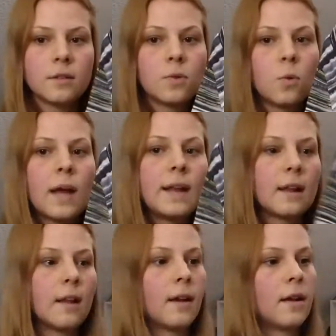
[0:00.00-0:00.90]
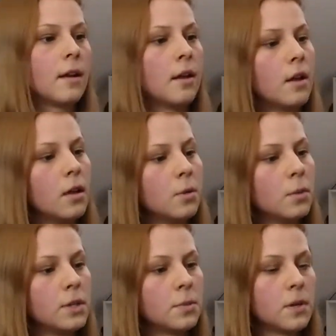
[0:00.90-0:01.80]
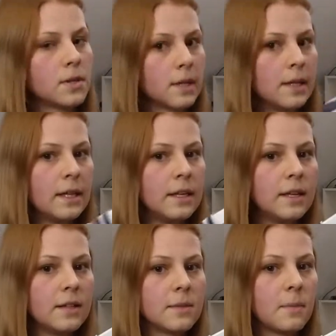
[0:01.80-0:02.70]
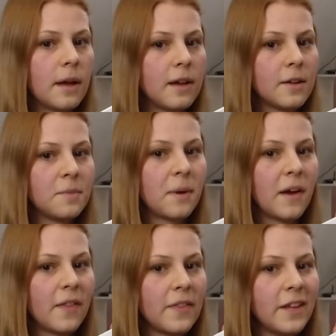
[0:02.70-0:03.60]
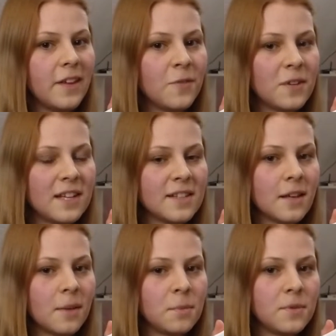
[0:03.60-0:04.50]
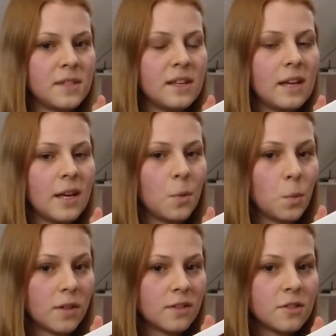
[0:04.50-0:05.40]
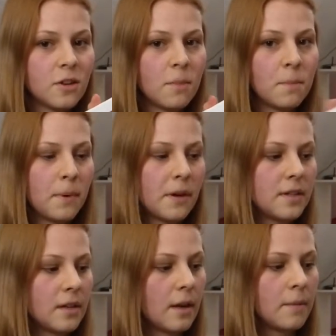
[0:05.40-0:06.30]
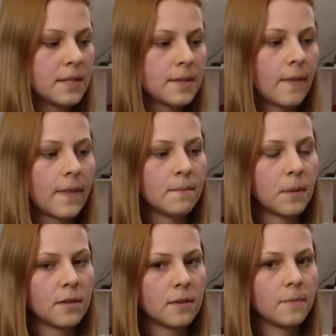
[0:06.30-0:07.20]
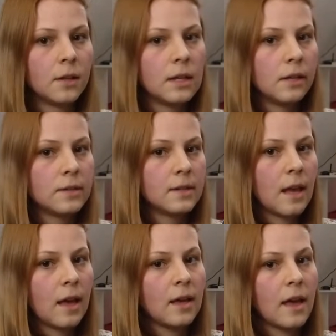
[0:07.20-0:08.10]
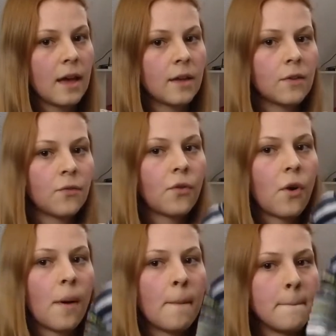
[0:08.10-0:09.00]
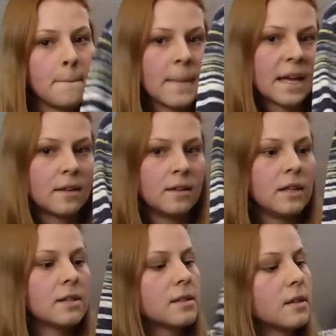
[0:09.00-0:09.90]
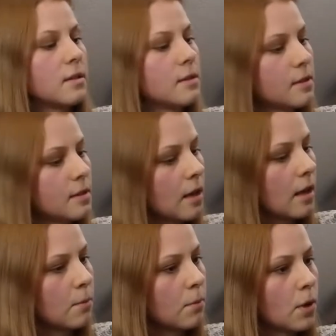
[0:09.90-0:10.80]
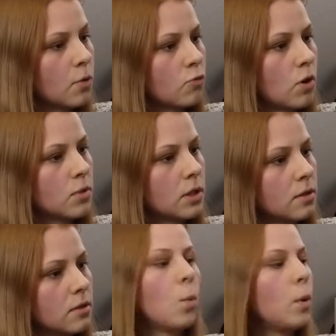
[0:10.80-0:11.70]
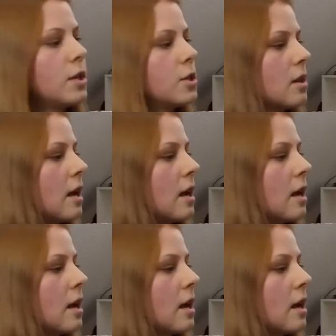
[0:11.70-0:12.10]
square neckline, which was clearly inspired by the Vanessa Poussey wanted top, but it's not that pattern. It's a hack from Megan Nielsen's Rowan, which